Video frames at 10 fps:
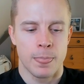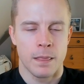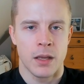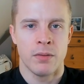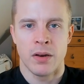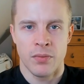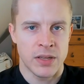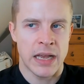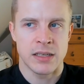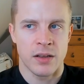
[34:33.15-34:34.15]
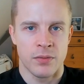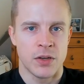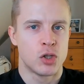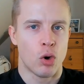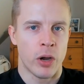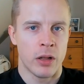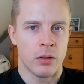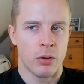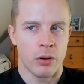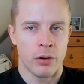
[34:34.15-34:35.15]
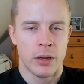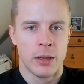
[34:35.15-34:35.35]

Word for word: even if it has like fish oil or